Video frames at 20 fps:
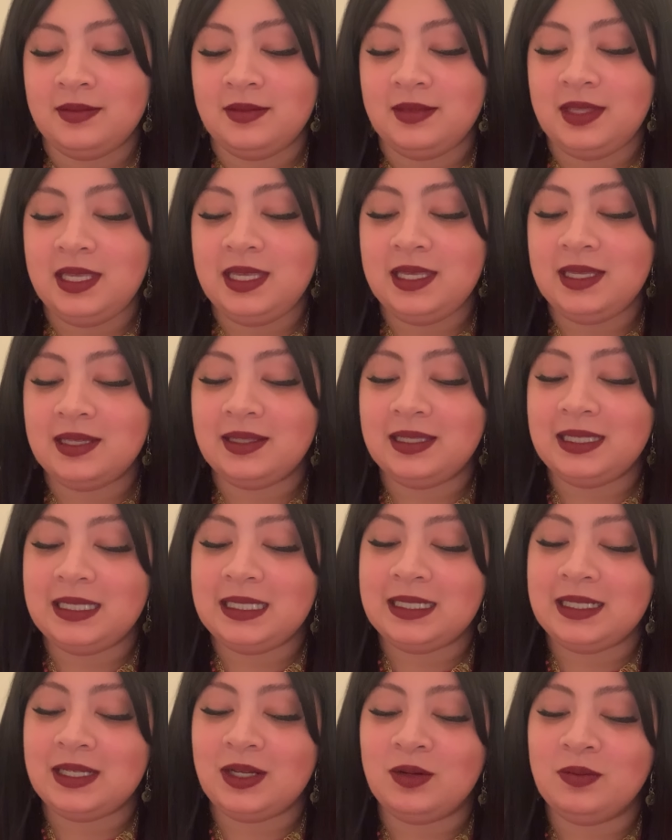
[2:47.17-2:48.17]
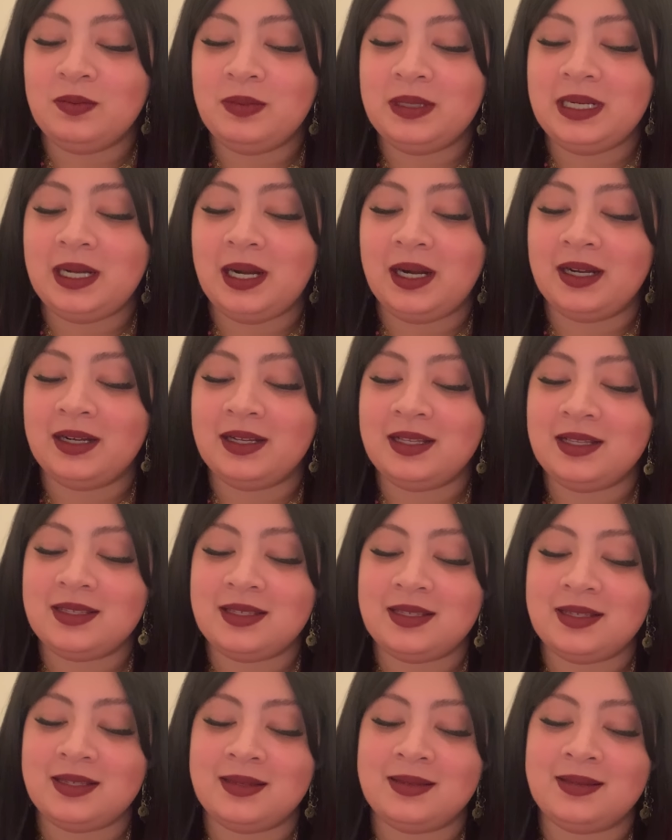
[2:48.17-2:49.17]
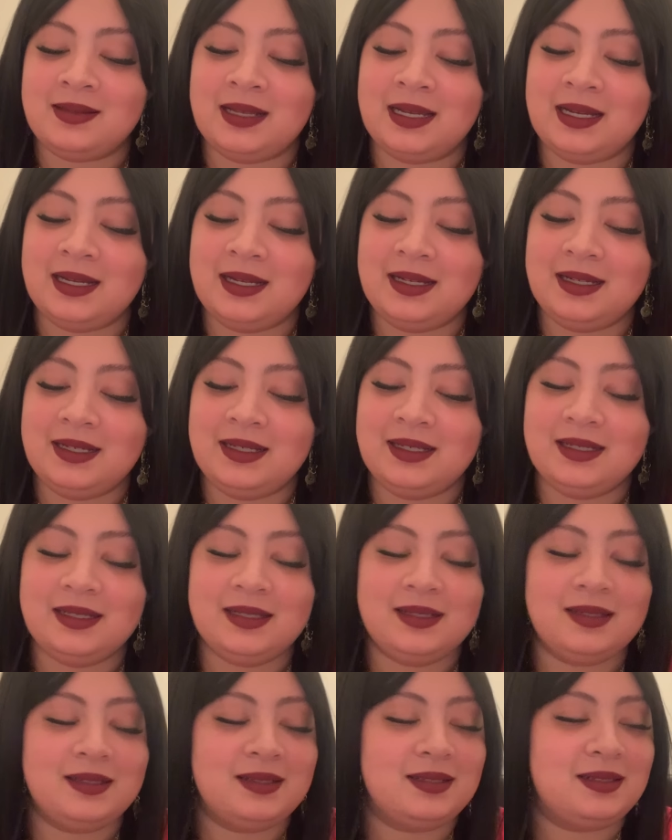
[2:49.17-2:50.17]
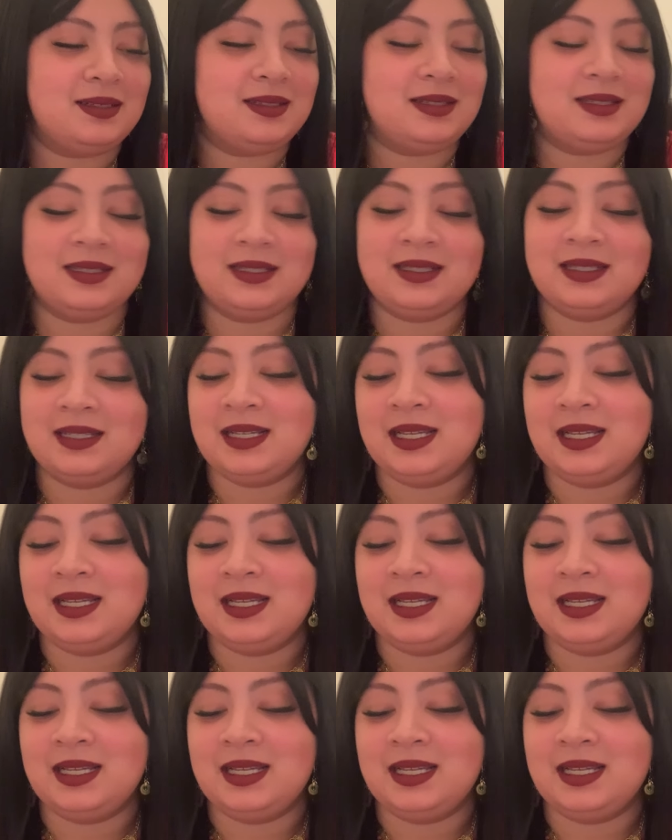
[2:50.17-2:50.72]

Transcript: Healing, open heart, this is sad.